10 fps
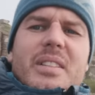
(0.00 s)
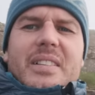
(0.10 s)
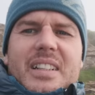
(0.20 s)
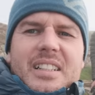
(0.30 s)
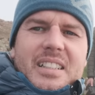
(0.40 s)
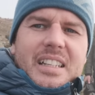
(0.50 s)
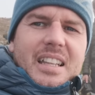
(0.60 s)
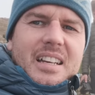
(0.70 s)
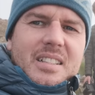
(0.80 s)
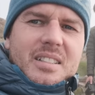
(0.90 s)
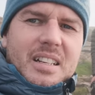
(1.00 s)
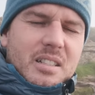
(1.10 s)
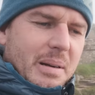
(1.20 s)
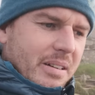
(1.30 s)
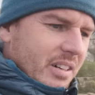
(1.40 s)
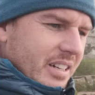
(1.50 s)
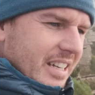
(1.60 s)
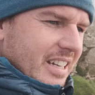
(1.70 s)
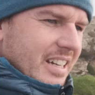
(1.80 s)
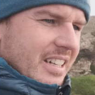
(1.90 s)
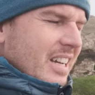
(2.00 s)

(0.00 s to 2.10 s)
there we are. Yeah, that is about right, isn't it? Yeah.